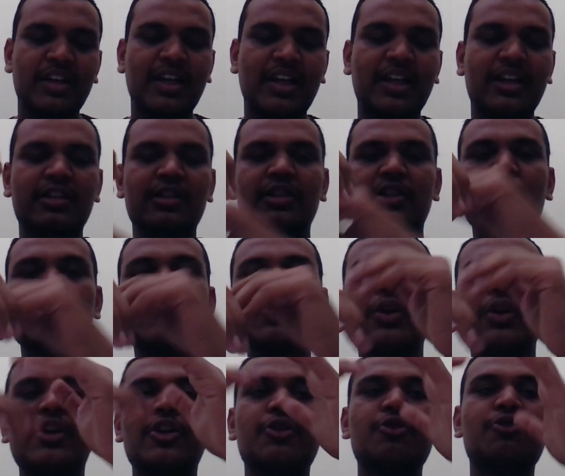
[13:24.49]
Like
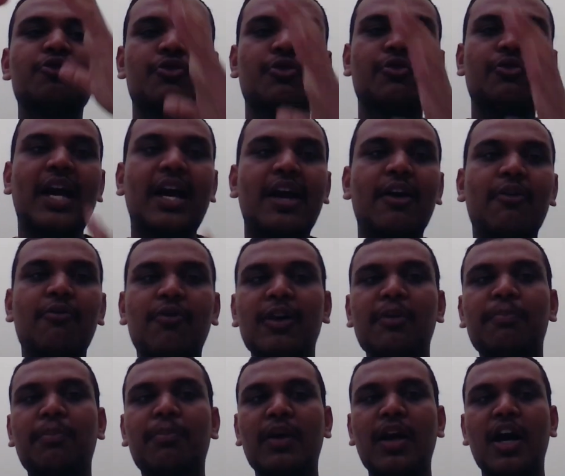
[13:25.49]
you should have
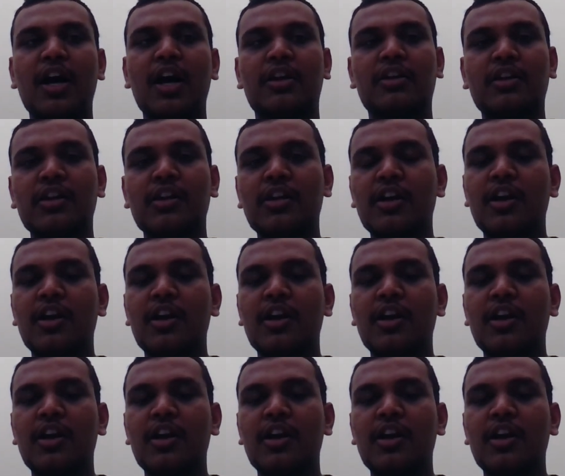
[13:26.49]
one plan.